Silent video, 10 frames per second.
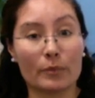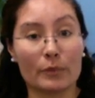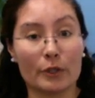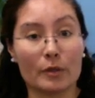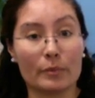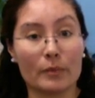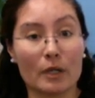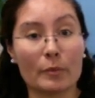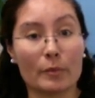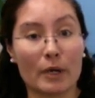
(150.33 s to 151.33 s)
your
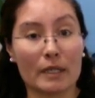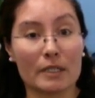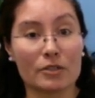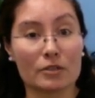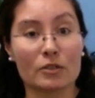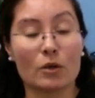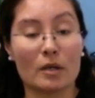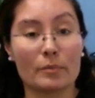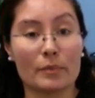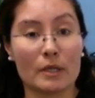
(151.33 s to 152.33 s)
upper body just go
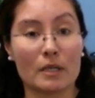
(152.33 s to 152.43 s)
up